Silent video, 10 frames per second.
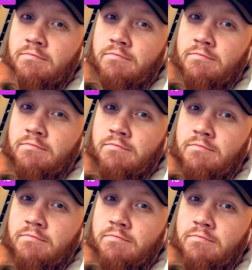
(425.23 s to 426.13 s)

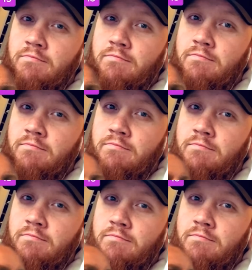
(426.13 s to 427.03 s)

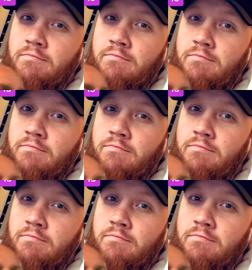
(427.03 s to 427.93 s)

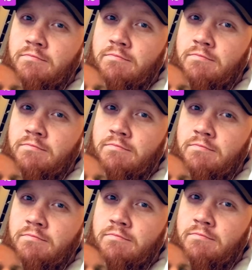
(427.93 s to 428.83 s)

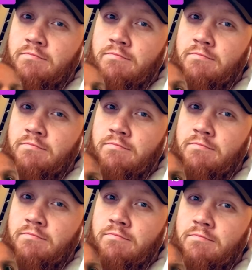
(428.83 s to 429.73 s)

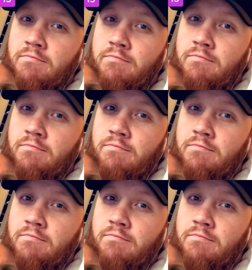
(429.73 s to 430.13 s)
(not speaking)